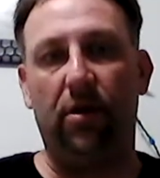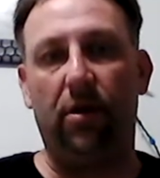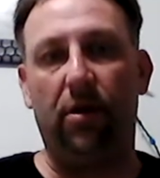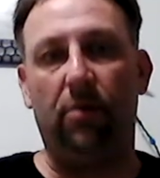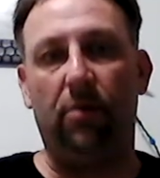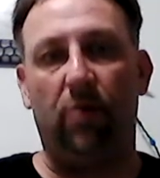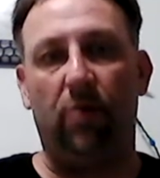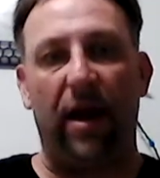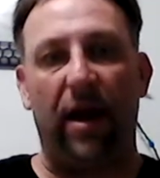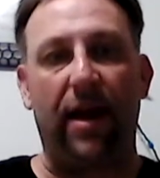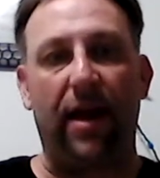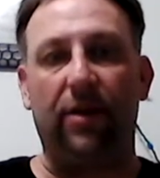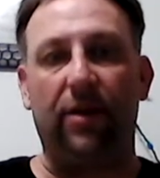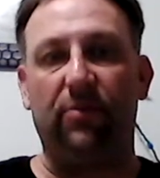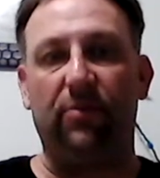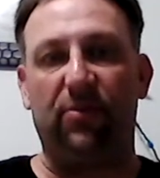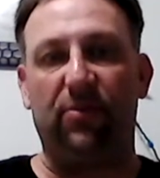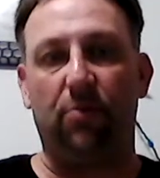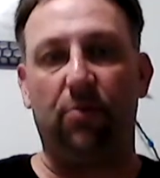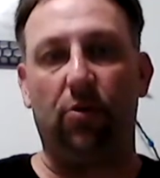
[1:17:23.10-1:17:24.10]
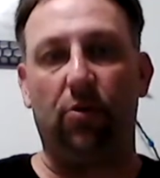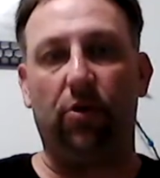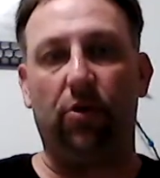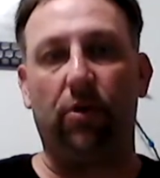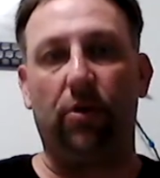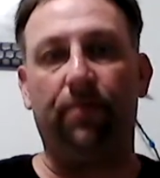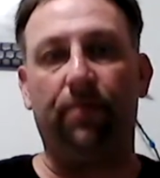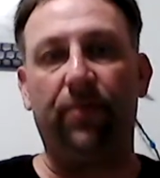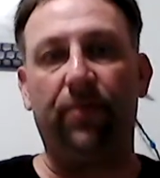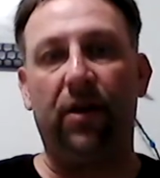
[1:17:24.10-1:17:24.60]
My Adams
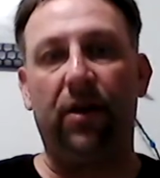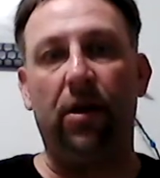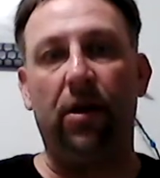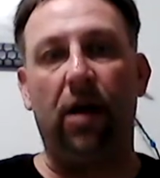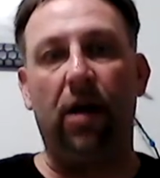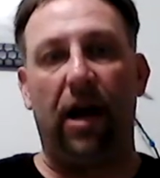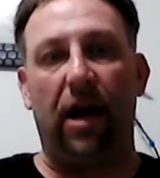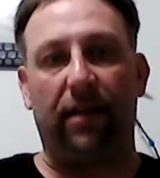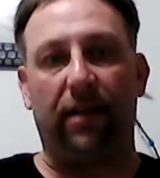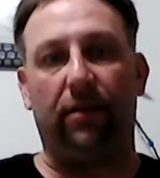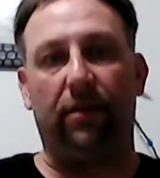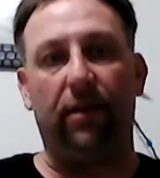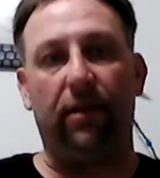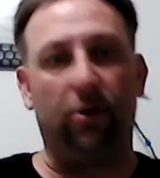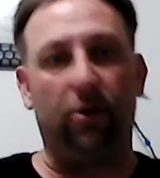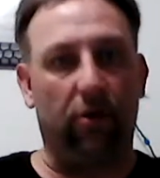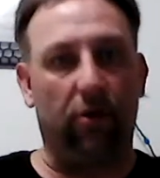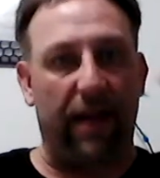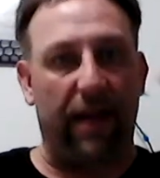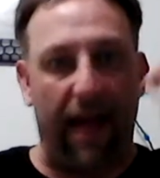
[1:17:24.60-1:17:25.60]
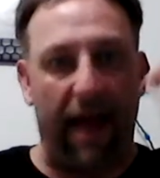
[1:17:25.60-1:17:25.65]
motor, I literally